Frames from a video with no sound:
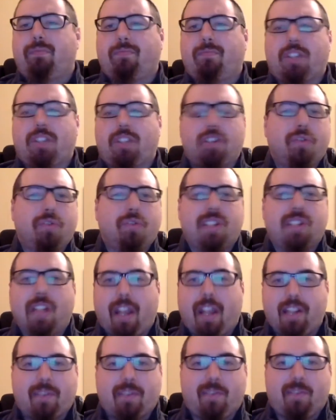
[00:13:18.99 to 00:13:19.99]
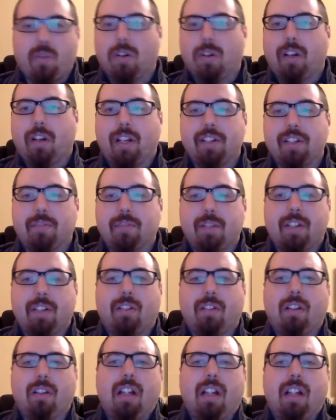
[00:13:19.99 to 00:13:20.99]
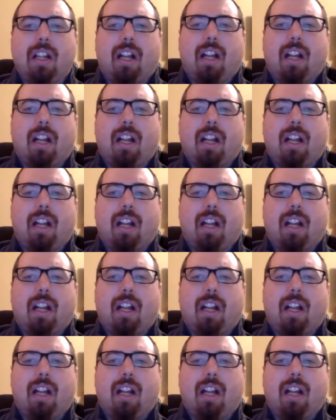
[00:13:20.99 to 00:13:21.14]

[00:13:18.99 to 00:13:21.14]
to/for Israel,